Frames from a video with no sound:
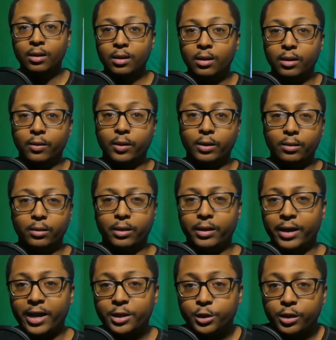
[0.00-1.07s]
Well, it
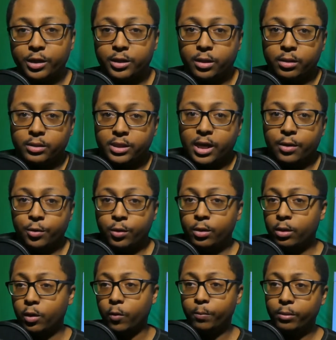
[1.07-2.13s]
actually turns out you can
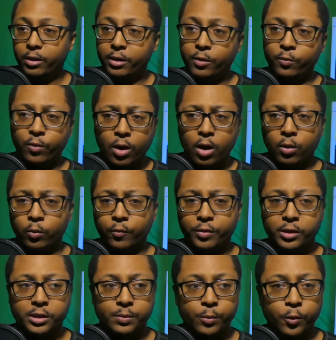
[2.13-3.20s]
go plenty wrong with
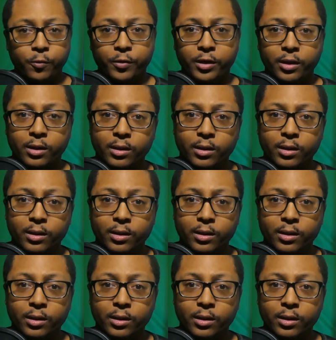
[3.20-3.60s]
this movie.